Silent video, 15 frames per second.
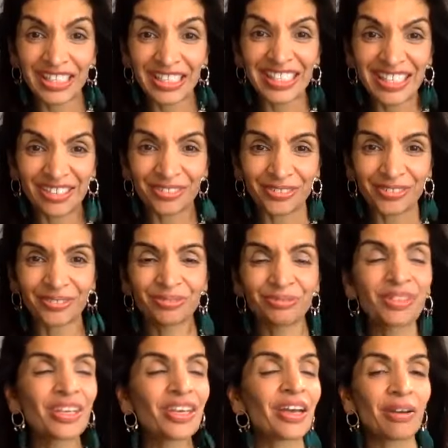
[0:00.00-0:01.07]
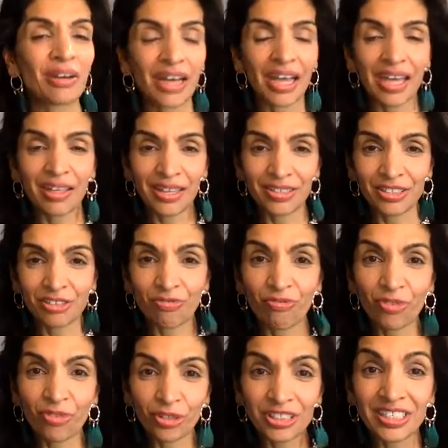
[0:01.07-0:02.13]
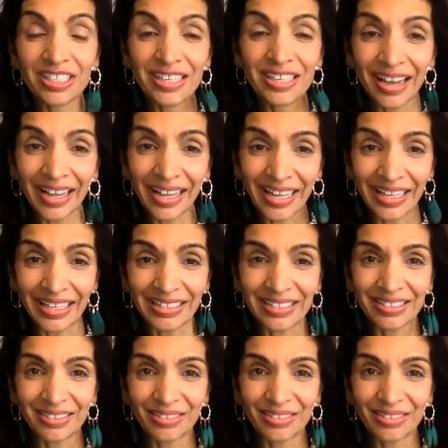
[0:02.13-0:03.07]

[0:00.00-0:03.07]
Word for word: heal. And for tonight,